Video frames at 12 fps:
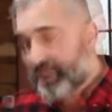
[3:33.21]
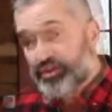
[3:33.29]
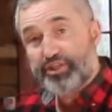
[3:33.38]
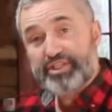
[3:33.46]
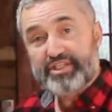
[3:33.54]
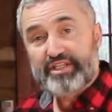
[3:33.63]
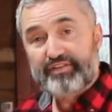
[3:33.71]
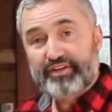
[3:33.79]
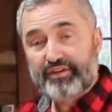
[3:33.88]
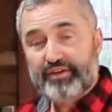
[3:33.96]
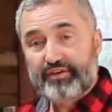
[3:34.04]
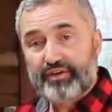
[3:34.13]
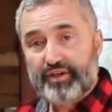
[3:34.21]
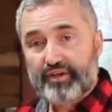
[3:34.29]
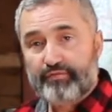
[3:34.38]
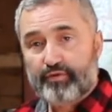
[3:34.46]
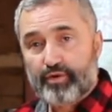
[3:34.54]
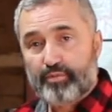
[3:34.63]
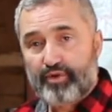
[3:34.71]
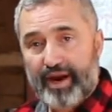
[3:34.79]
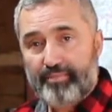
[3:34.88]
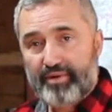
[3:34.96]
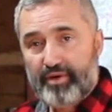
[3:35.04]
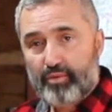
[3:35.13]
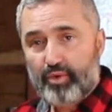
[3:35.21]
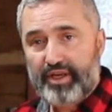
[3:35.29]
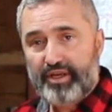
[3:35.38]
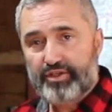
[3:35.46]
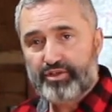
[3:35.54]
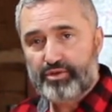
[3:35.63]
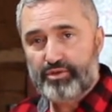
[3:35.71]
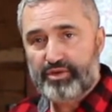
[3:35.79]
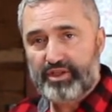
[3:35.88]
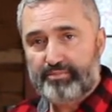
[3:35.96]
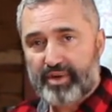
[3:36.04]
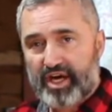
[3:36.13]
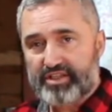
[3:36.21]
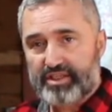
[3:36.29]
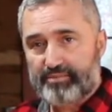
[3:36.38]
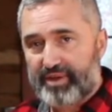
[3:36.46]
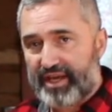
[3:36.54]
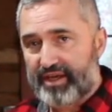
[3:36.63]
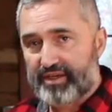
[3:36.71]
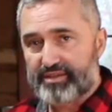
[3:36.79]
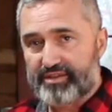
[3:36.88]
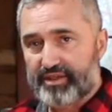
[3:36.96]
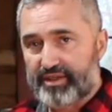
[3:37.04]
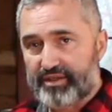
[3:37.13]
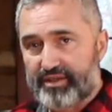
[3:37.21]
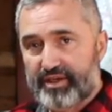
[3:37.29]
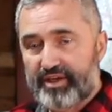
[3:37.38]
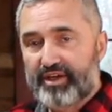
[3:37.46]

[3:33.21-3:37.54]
So this is everything that you need for the prep. We'll get into the pots and pans and